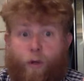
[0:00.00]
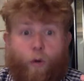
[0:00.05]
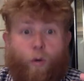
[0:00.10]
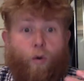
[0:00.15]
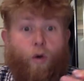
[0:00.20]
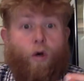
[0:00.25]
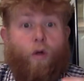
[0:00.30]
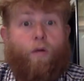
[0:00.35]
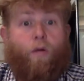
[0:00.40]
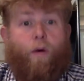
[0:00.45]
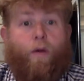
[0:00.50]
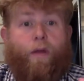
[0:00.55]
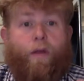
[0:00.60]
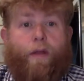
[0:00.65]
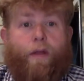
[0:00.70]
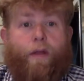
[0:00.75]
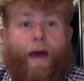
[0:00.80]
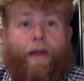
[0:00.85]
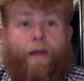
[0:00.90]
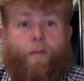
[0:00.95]

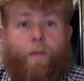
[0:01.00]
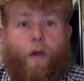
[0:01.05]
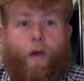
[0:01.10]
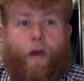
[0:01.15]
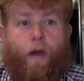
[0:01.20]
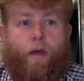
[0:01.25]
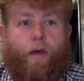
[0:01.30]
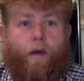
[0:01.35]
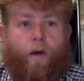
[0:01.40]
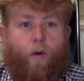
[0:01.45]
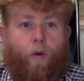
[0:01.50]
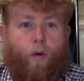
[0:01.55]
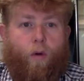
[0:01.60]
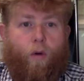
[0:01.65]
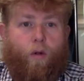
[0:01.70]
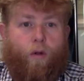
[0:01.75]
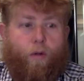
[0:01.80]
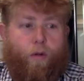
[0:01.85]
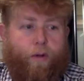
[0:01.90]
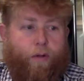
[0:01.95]
colonial Latin America or
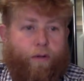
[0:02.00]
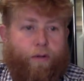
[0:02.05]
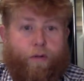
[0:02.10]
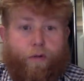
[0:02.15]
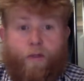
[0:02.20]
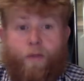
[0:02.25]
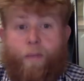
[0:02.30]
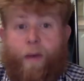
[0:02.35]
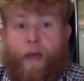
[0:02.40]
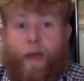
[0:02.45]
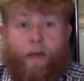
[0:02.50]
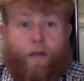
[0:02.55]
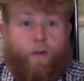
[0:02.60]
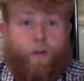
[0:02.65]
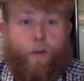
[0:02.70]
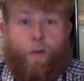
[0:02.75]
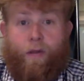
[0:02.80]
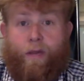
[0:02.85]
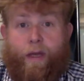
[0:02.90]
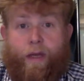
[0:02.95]
colonial New Spain as we
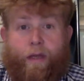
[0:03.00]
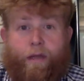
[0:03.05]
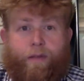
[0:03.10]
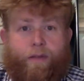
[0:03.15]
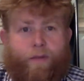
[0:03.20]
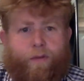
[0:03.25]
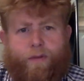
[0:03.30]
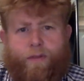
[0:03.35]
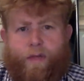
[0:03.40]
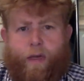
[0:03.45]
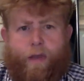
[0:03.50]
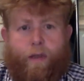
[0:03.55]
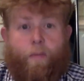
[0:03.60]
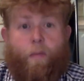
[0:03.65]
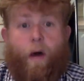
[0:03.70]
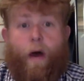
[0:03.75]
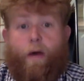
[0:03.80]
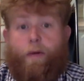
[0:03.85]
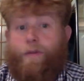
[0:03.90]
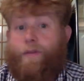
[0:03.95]
relate it to, say, the
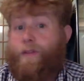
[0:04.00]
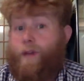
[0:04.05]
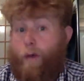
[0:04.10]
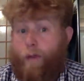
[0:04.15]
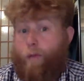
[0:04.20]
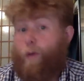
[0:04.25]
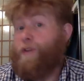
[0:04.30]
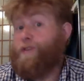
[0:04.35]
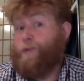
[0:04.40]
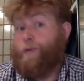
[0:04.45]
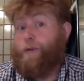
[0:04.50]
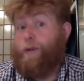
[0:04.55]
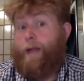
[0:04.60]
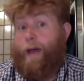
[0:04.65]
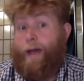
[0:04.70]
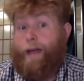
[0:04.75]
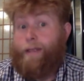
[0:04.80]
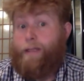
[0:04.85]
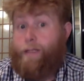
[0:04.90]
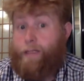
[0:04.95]
modern southwestern
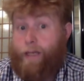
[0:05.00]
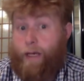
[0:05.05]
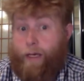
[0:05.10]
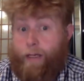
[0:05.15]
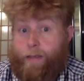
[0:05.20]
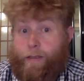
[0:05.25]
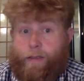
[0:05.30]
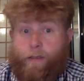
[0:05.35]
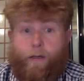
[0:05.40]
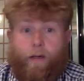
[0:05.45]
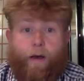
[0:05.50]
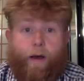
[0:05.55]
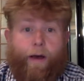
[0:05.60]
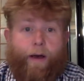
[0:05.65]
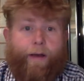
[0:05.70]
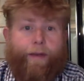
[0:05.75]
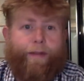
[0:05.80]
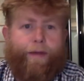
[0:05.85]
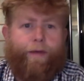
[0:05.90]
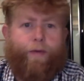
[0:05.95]
United States
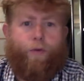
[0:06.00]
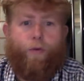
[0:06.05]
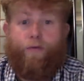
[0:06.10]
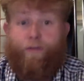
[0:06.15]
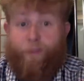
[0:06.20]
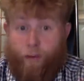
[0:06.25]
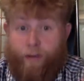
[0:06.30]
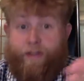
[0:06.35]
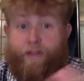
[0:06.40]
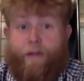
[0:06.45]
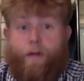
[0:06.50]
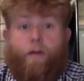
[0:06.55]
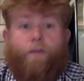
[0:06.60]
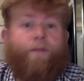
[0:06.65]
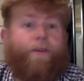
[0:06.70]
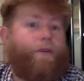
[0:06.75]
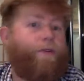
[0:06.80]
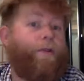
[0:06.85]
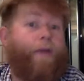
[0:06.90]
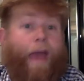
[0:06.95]
and the revolts that will
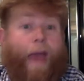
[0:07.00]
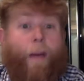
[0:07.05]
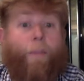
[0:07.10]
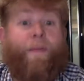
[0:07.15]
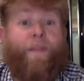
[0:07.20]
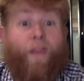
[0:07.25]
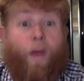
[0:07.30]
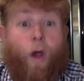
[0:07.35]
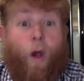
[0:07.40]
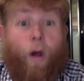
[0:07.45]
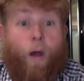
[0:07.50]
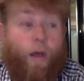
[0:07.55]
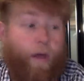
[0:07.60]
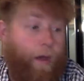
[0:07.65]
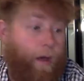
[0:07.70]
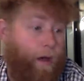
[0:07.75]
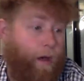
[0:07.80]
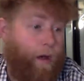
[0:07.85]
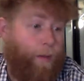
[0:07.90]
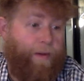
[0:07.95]
eventually happen there
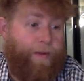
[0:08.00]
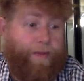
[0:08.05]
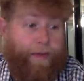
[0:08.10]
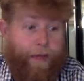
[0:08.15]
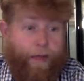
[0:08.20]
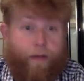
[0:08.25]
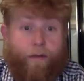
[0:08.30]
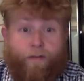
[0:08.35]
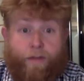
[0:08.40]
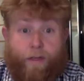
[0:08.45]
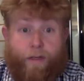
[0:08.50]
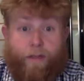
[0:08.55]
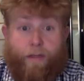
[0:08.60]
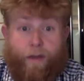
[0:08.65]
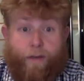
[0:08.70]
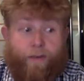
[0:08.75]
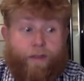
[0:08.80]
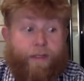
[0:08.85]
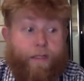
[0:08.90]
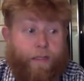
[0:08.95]
by the end of the
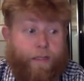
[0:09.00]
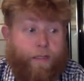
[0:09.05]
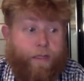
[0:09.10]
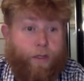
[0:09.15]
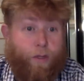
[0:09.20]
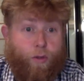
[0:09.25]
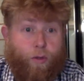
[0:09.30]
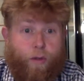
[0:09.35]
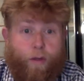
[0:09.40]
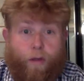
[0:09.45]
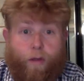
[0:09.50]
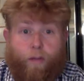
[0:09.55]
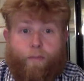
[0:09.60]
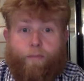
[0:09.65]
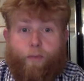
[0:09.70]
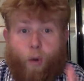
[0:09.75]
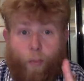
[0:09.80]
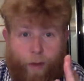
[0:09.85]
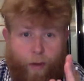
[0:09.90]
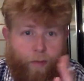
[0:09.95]
17th century, the
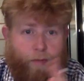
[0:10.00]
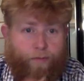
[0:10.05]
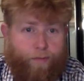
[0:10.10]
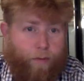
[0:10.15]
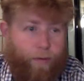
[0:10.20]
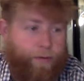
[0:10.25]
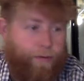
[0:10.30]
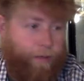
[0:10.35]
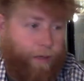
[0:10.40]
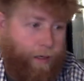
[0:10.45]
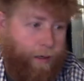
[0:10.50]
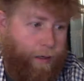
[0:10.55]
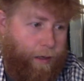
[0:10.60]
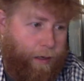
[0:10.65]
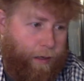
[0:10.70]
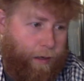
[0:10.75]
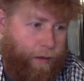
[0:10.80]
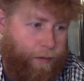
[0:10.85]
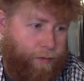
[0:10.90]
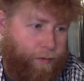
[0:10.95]
Pope Revolt
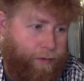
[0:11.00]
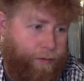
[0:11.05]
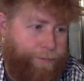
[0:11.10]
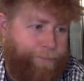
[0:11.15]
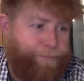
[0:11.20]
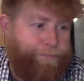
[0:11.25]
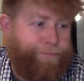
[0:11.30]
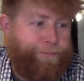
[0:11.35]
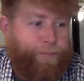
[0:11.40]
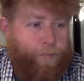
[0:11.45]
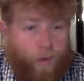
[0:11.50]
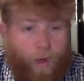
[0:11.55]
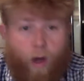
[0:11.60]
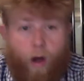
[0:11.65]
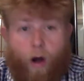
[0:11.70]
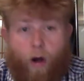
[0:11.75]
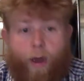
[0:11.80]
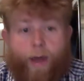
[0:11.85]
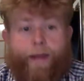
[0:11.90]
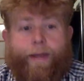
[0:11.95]
and others.
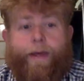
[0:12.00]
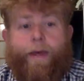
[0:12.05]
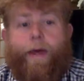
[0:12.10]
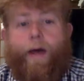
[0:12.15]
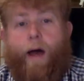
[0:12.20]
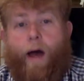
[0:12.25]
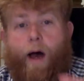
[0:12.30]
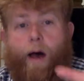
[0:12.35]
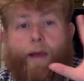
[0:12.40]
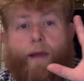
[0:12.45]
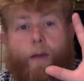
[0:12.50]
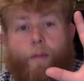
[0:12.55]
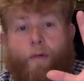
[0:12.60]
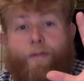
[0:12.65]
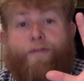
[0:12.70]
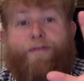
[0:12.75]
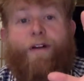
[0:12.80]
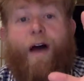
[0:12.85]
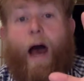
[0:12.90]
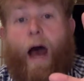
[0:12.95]
All right, number
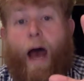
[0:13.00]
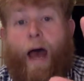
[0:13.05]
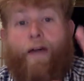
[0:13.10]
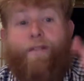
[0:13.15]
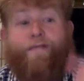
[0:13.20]
5,